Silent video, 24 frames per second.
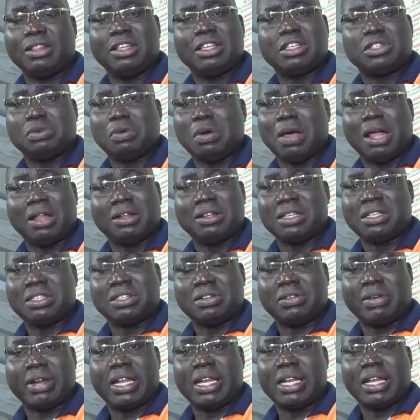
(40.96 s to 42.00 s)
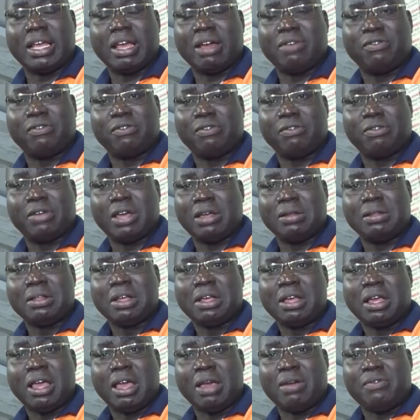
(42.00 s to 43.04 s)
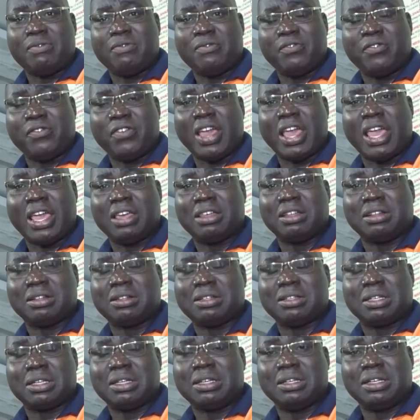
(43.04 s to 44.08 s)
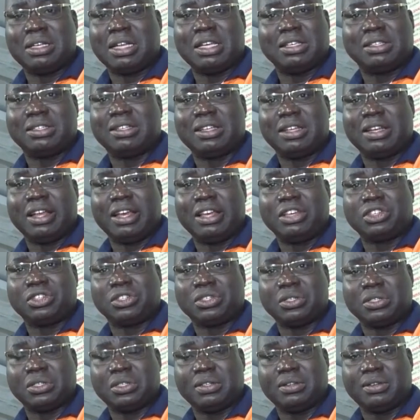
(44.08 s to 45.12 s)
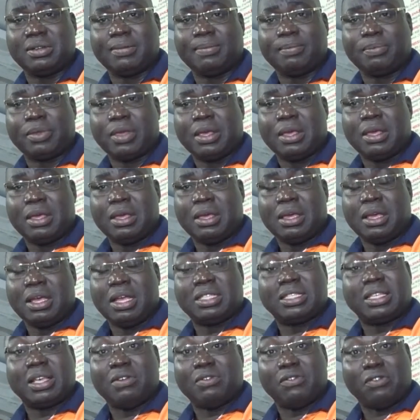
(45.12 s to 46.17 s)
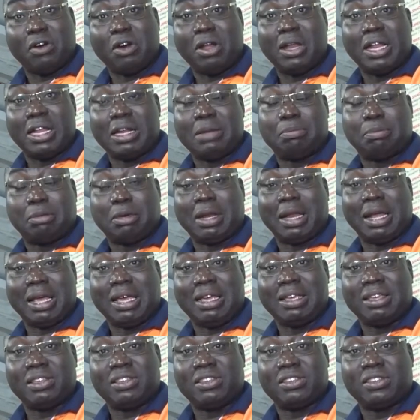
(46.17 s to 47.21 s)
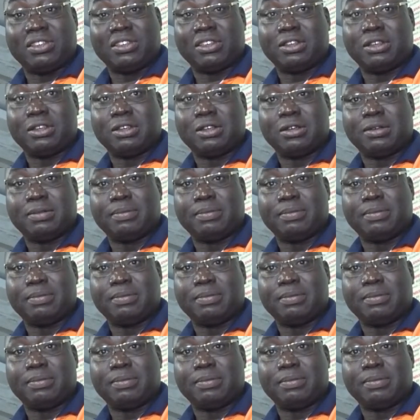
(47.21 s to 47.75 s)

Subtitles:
This world is really a failed destination. It's a fallen place.